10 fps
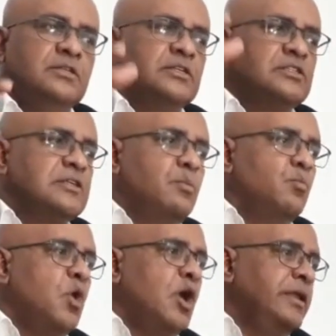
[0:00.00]
to
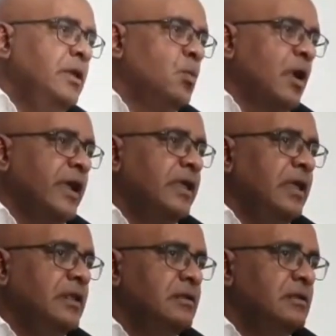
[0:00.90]
somebody
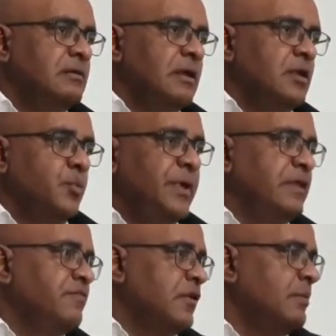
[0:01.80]
working,
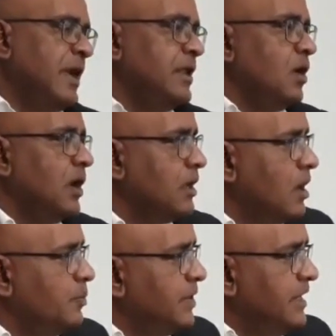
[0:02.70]
paid for by the oil
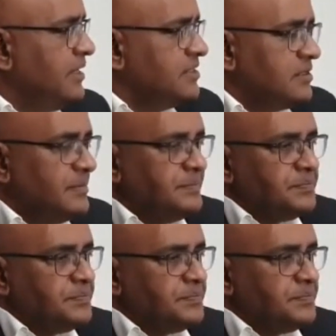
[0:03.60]
companies.